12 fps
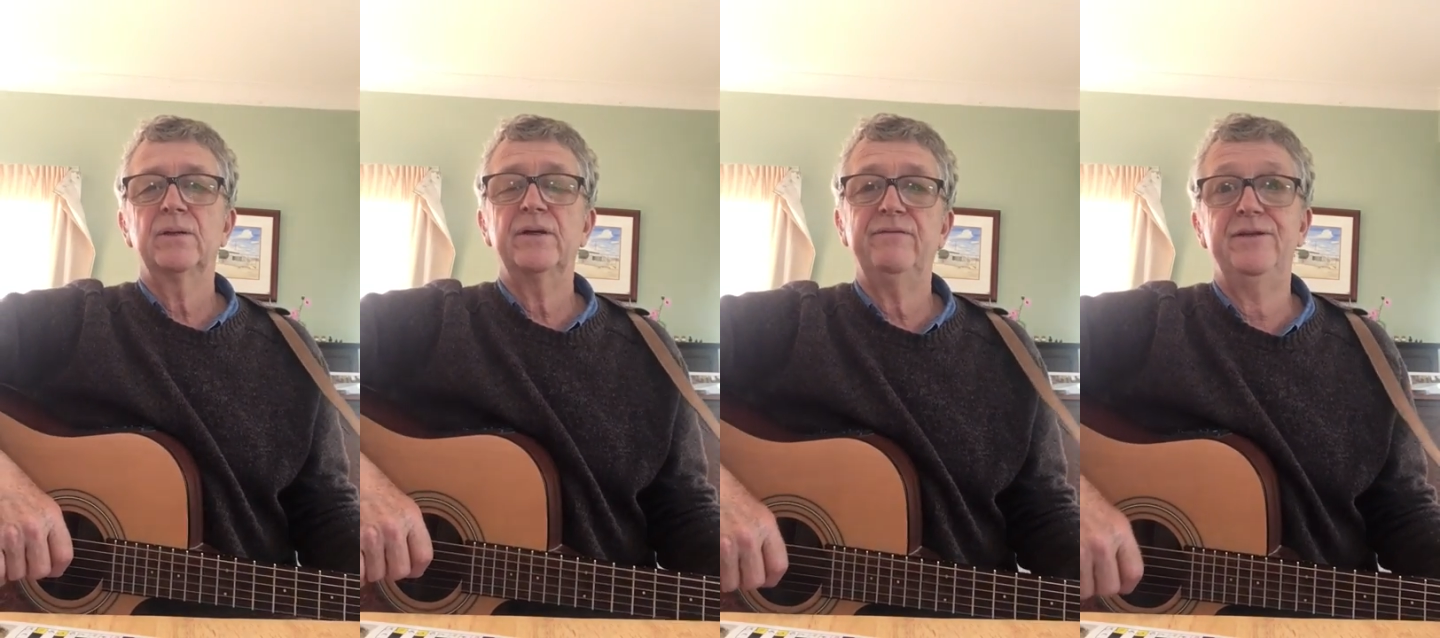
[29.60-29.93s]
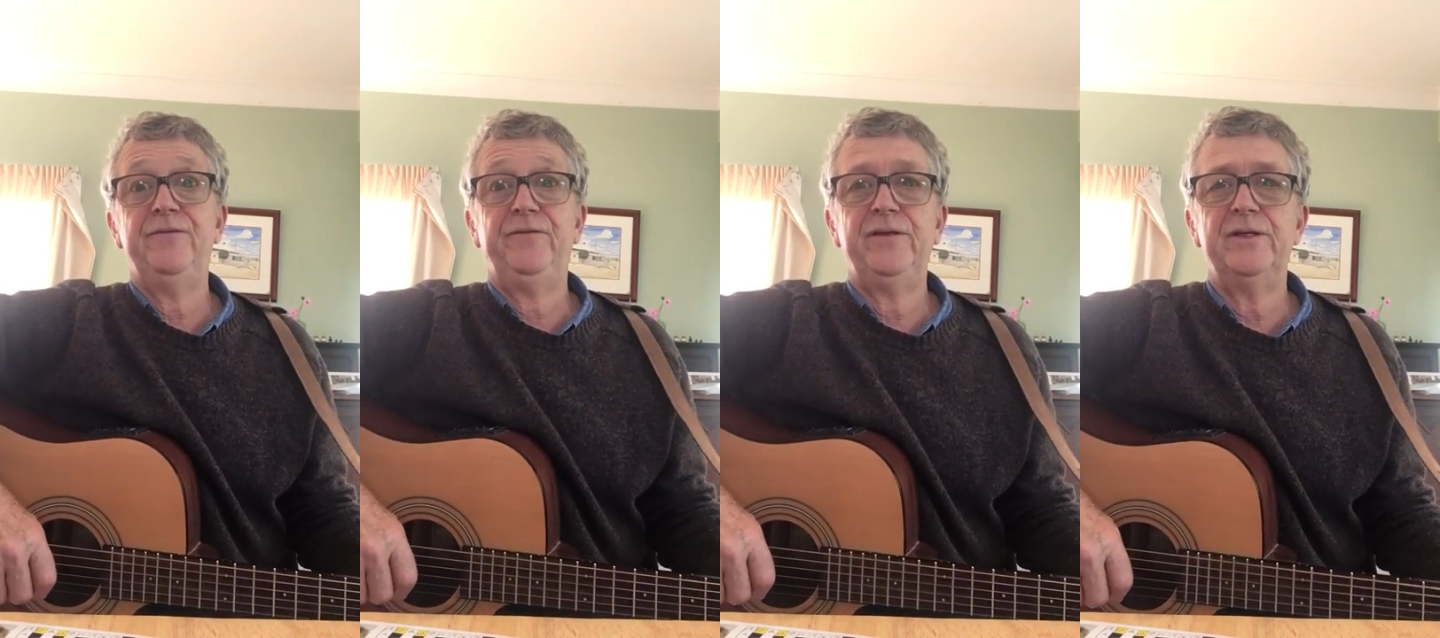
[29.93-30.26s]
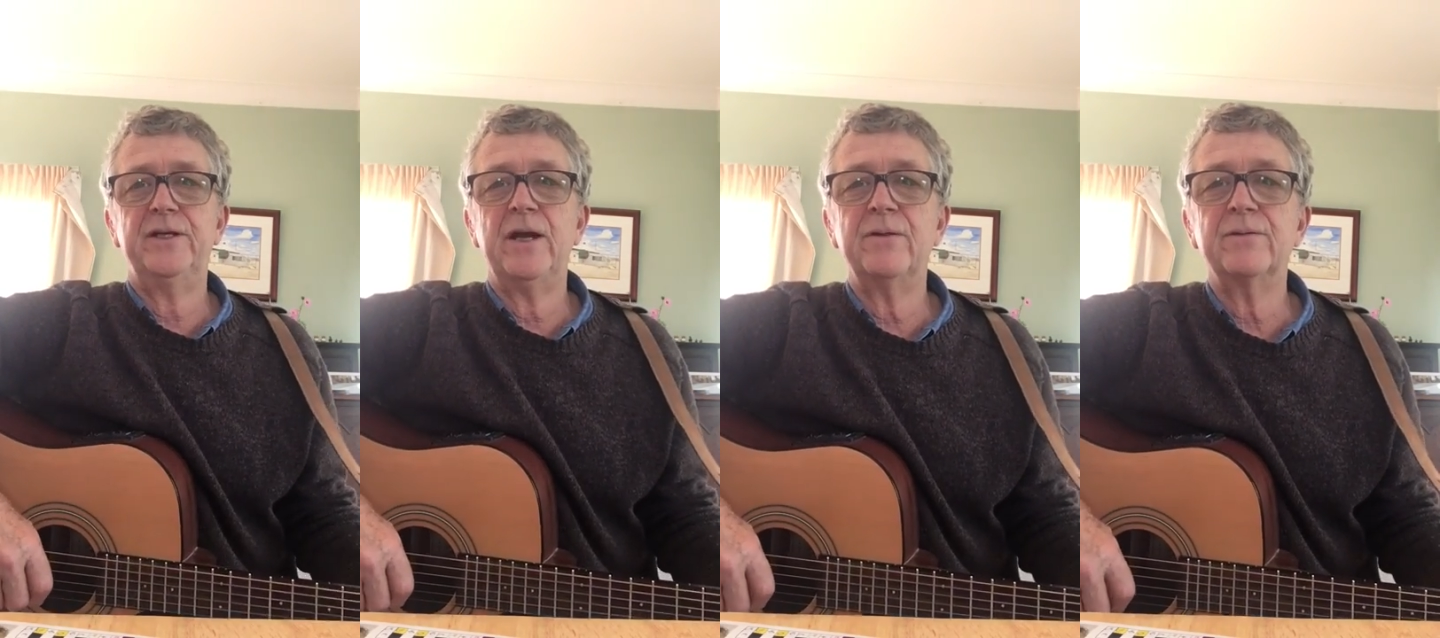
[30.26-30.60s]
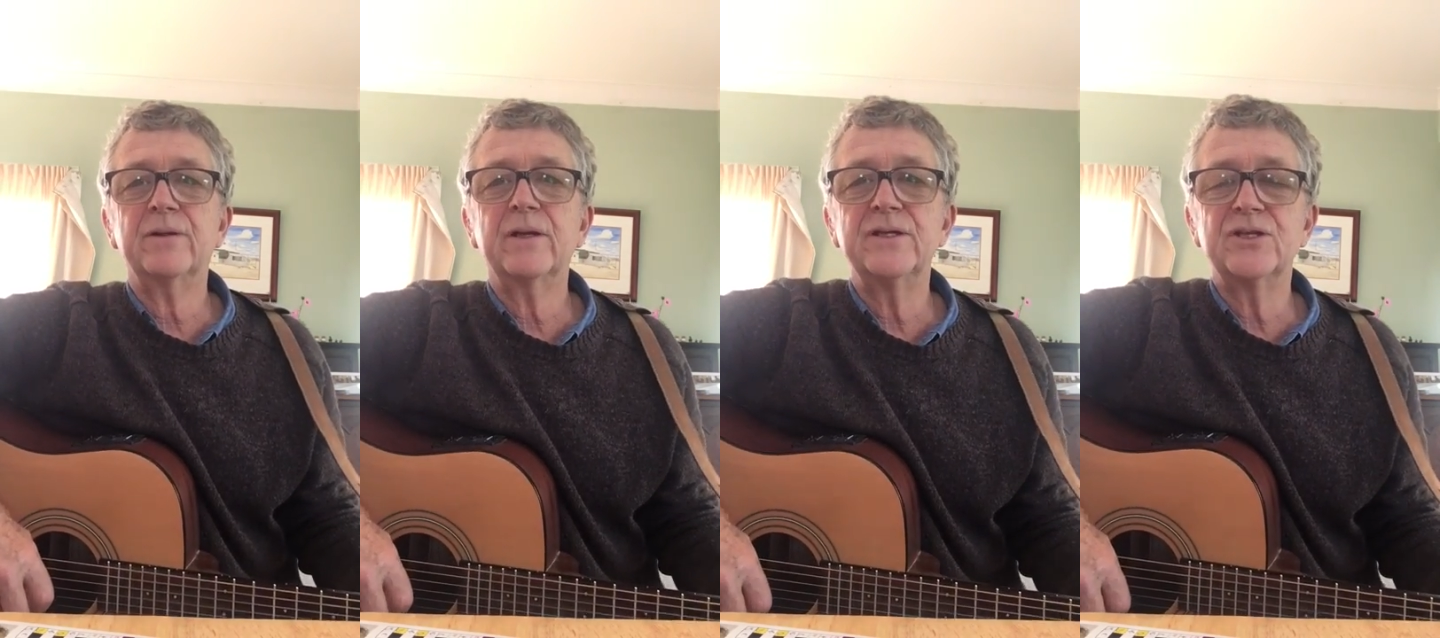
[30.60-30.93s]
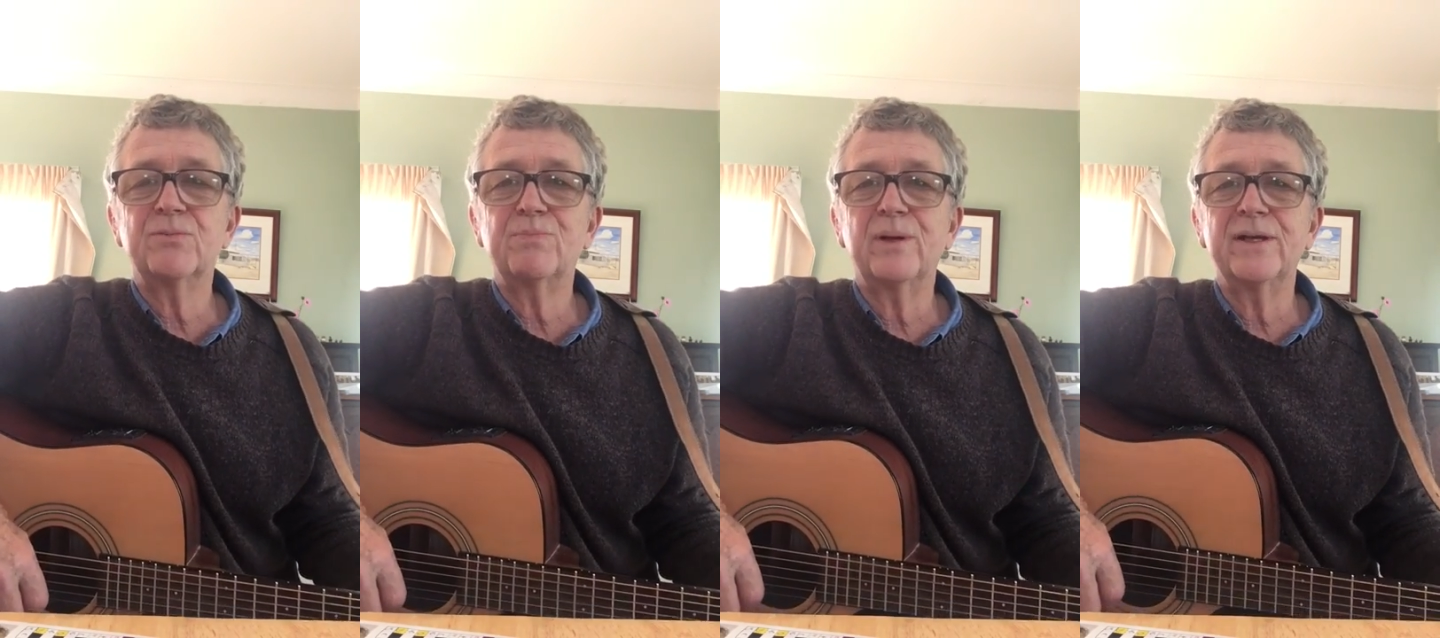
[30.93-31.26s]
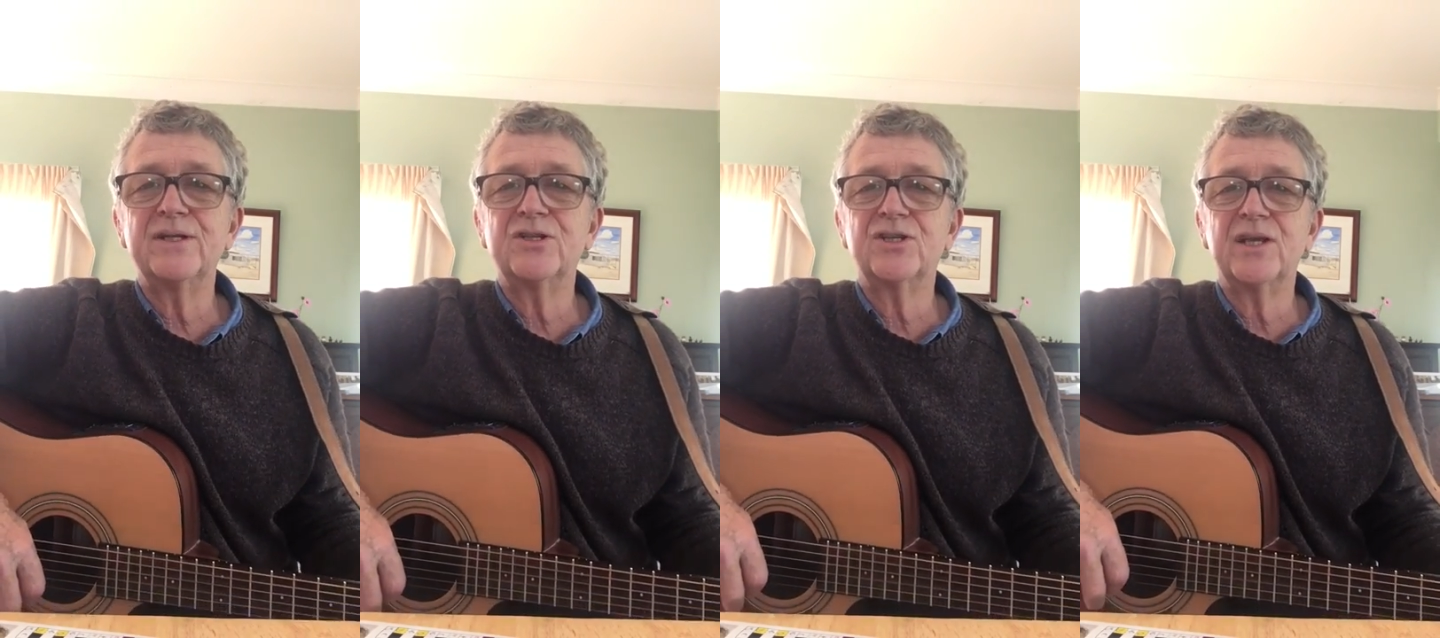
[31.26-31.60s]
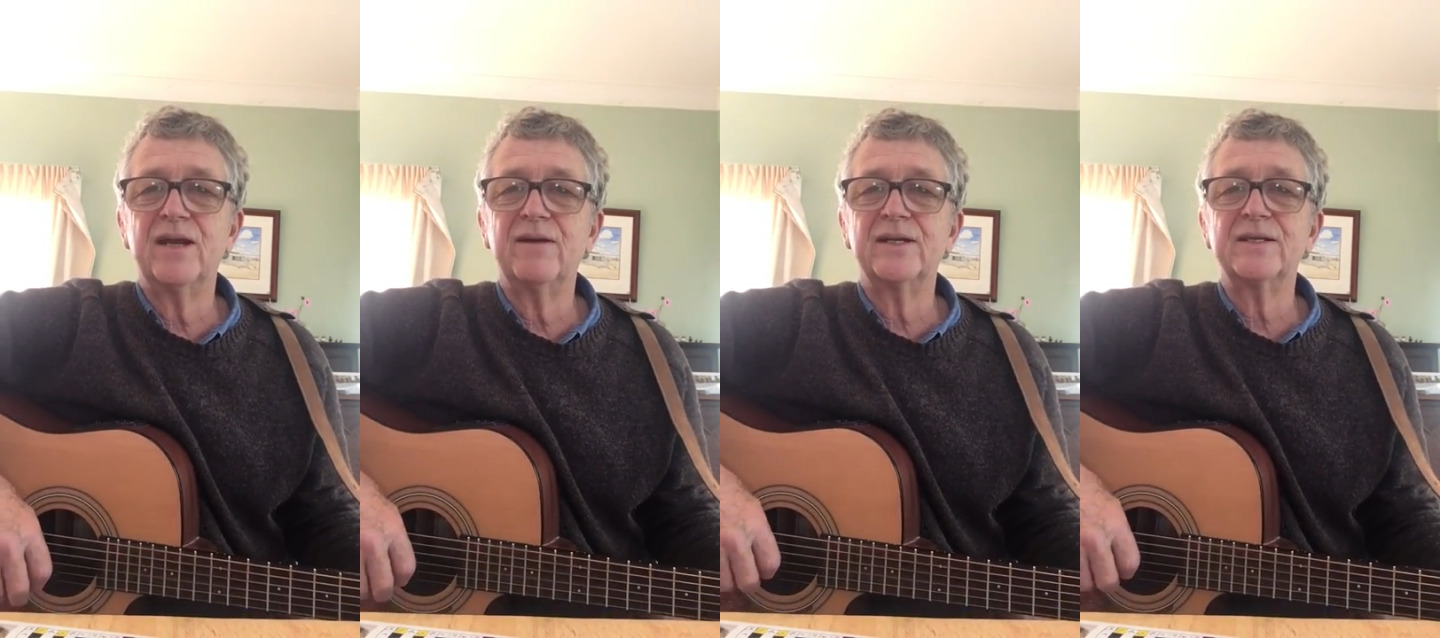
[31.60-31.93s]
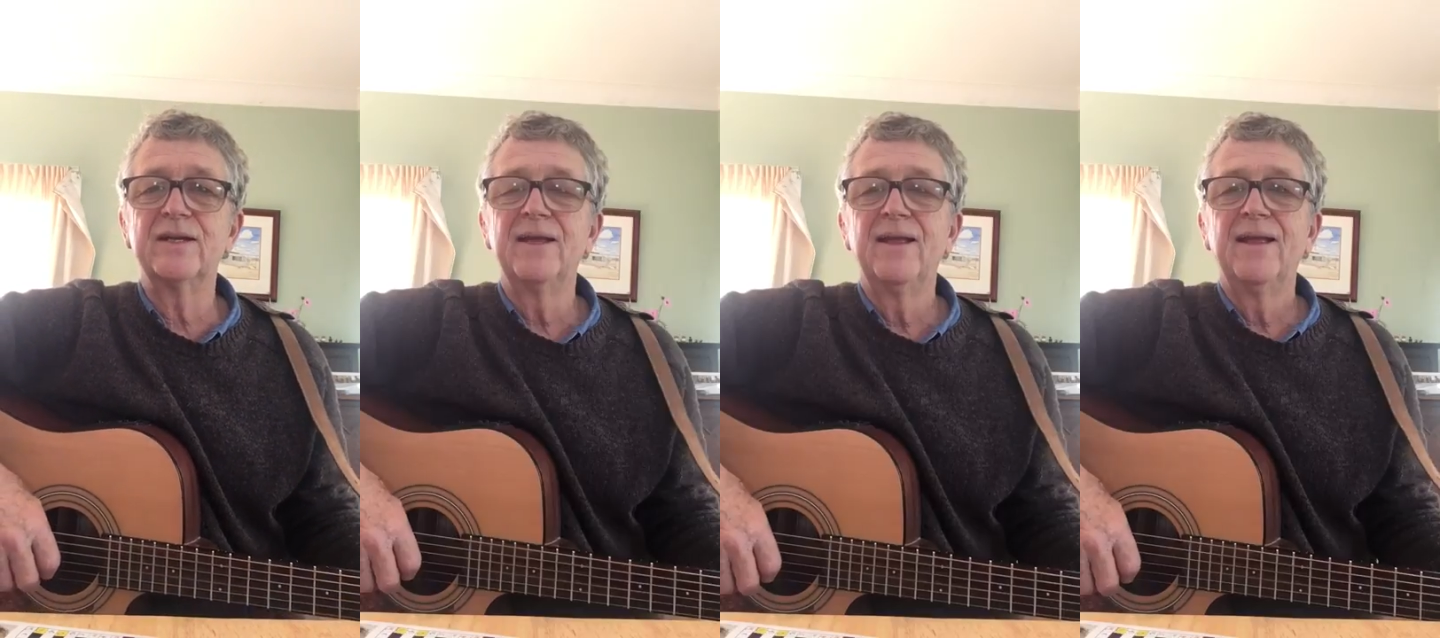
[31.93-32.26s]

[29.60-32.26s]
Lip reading: or even if you don't, can you please share it